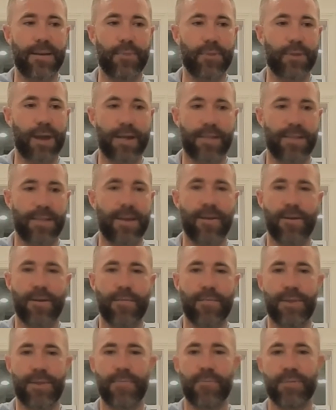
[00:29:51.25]
We're not
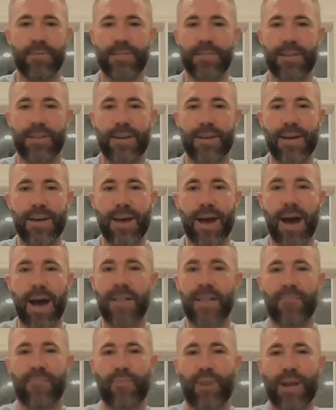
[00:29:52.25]
there. It was a
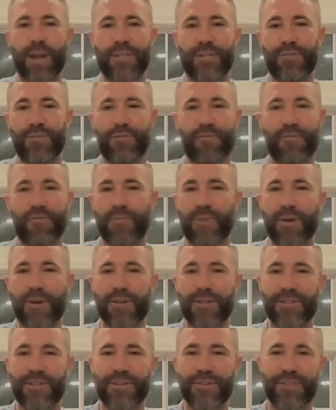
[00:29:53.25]
Olive Branch Youth
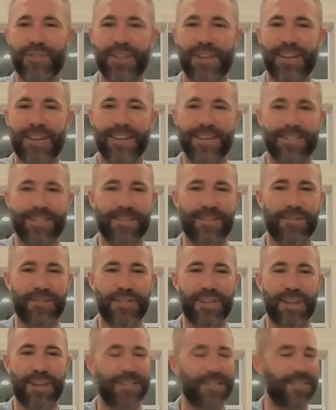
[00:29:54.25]
Football and Cheerleading
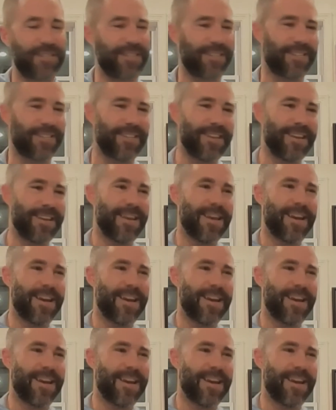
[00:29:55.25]
Association, and